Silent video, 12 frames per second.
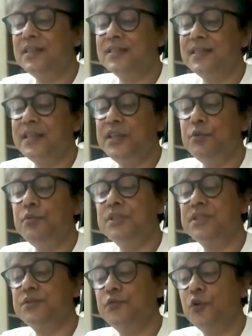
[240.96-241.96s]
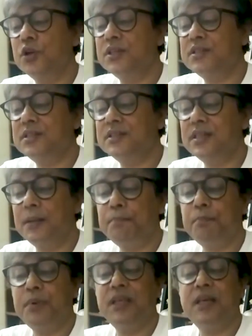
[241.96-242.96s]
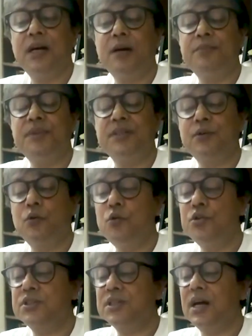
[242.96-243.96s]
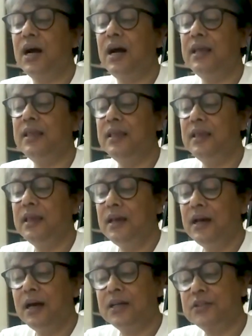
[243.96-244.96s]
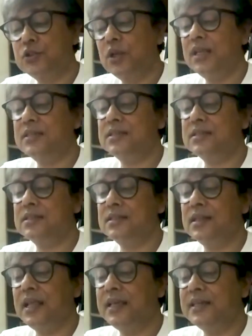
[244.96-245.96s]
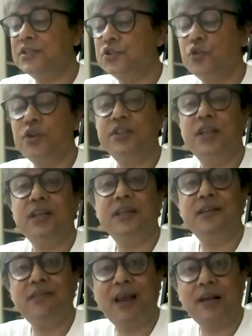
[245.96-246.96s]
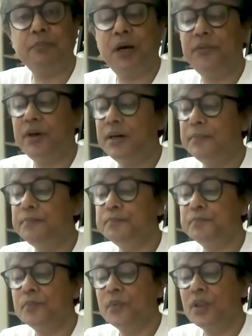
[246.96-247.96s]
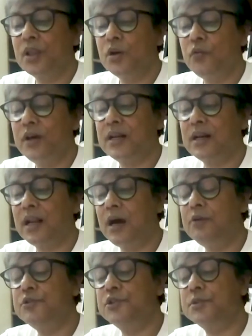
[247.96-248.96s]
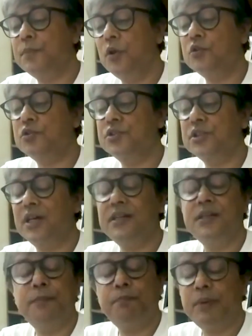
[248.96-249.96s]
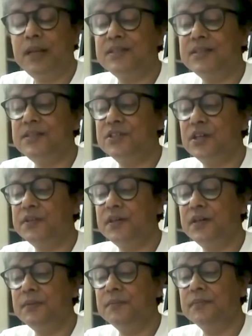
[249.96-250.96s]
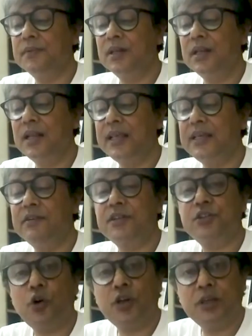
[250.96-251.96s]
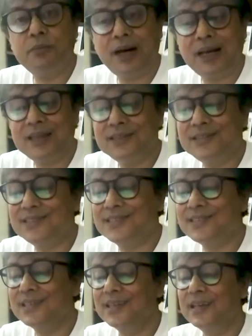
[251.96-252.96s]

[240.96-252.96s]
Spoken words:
deciduous forest is a replica of the old sky, a solace like a storytelling grandmother, where clouds float and replace each other like our talking minds.